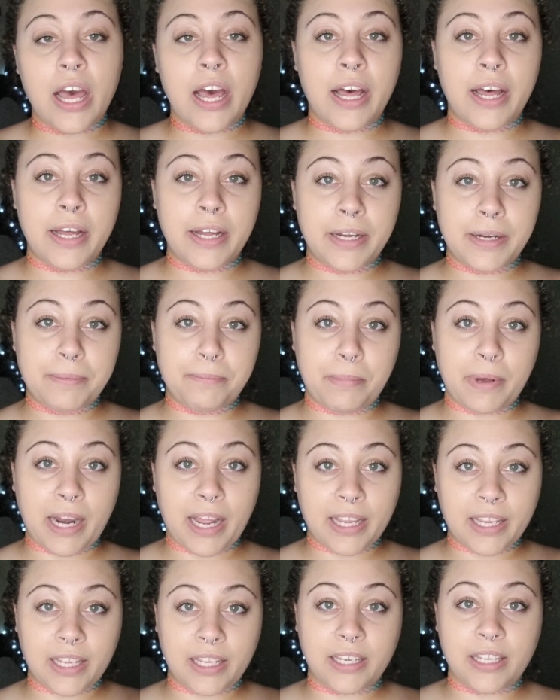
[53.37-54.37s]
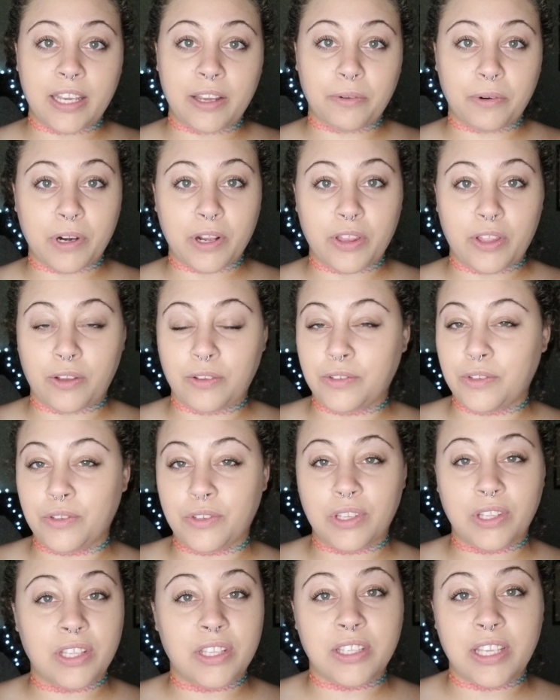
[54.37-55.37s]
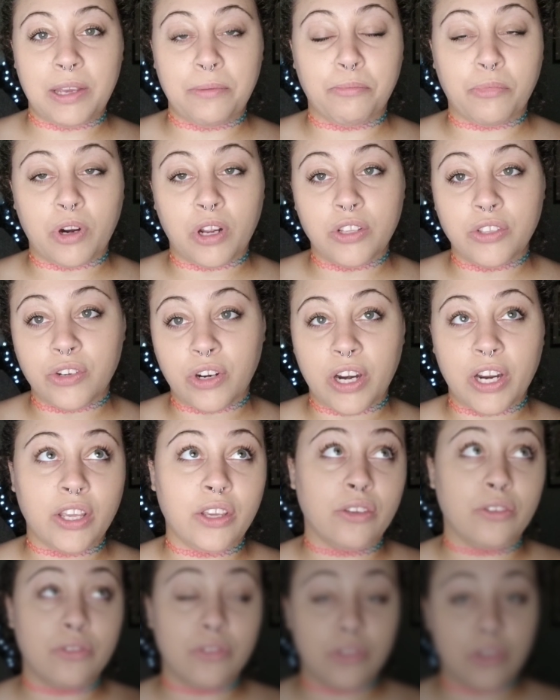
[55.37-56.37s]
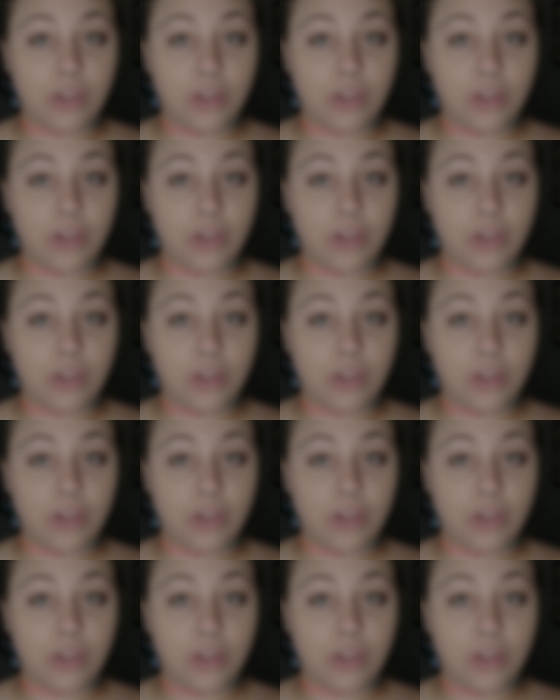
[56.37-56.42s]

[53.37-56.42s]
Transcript: Um, but I can get rid of those using the same bronzer I used